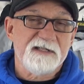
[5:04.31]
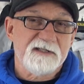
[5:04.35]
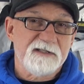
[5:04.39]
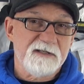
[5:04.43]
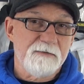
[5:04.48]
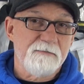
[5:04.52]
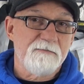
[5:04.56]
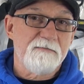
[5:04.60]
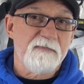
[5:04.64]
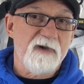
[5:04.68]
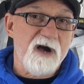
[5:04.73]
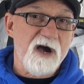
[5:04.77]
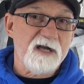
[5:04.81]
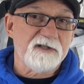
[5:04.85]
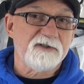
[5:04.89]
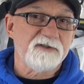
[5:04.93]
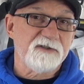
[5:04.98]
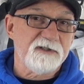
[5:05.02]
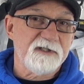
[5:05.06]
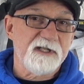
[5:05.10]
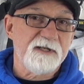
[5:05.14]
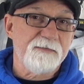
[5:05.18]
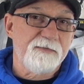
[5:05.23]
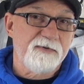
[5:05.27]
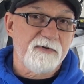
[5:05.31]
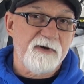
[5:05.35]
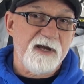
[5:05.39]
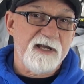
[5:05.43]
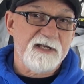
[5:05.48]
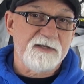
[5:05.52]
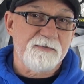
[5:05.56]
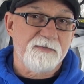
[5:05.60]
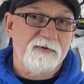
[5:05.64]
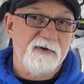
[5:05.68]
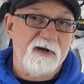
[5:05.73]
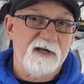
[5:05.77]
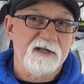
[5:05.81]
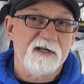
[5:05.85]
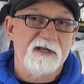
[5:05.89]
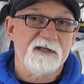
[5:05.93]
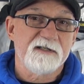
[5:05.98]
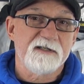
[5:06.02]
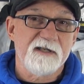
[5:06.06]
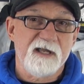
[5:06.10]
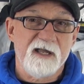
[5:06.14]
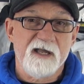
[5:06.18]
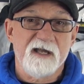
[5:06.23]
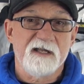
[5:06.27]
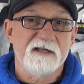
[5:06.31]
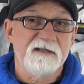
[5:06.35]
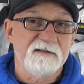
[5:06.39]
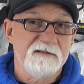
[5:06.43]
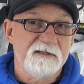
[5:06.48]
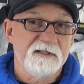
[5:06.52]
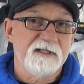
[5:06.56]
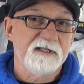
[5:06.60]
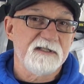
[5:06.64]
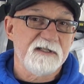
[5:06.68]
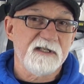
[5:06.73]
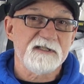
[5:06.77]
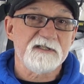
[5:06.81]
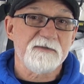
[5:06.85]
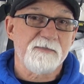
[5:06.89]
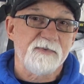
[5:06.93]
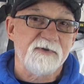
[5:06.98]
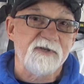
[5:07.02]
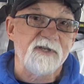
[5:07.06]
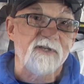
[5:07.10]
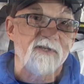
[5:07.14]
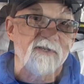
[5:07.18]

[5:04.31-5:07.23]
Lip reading: It's a moderately priced product, and it does a pretty